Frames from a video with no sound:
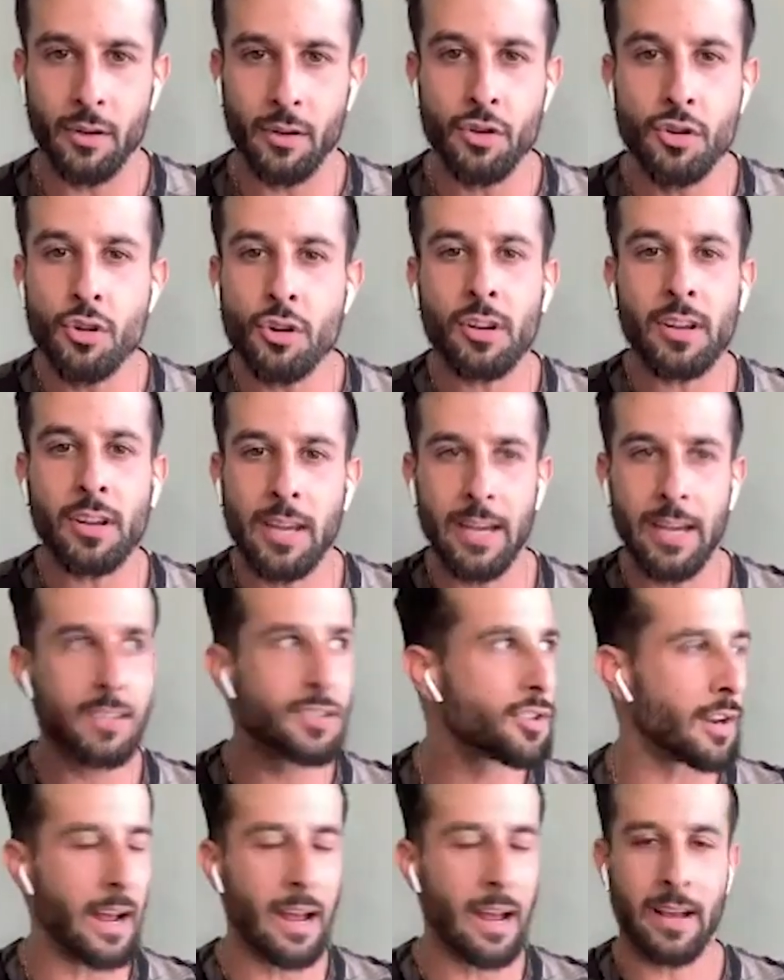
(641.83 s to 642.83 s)
Your kid's
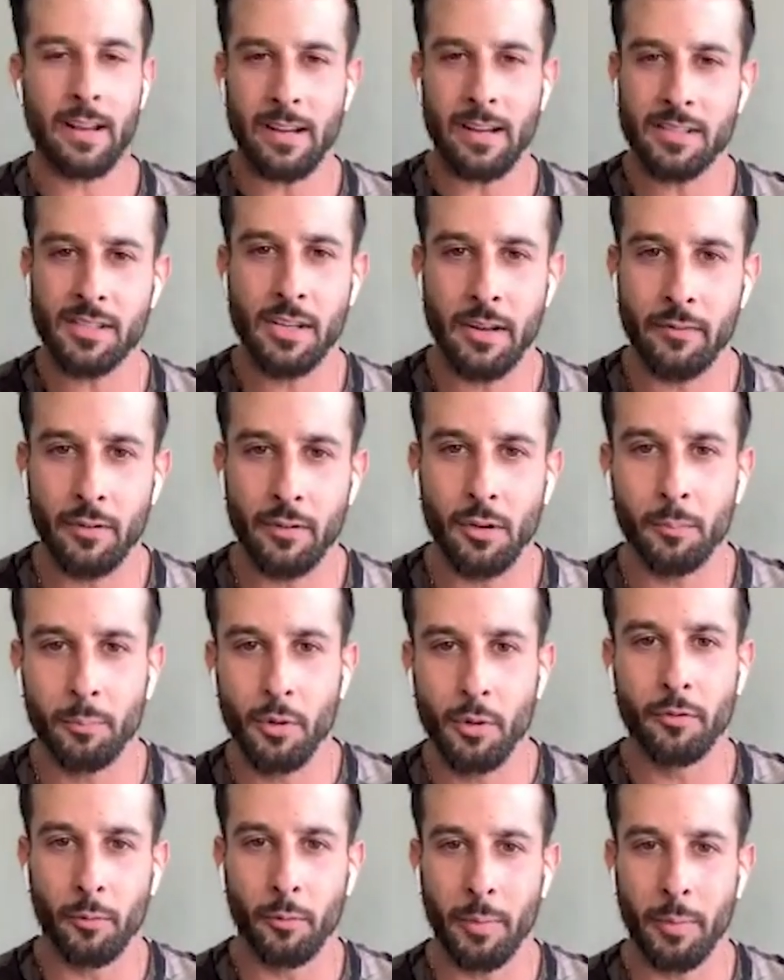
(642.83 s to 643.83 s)
gonna, I, see him a little
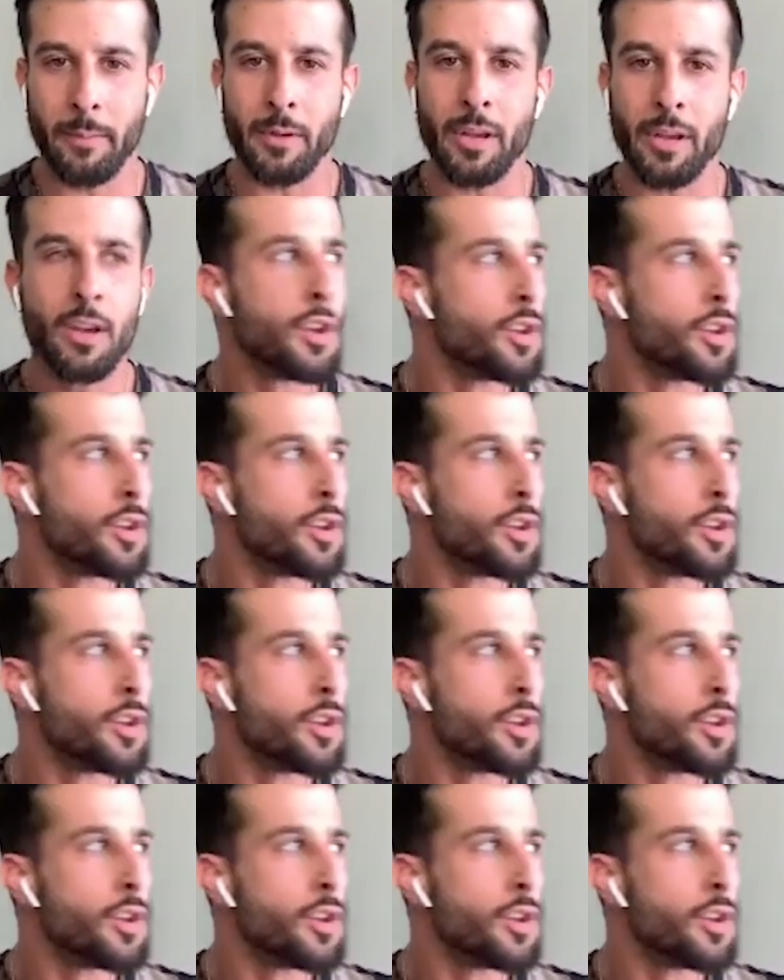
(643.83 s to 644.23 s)
beautiful baby.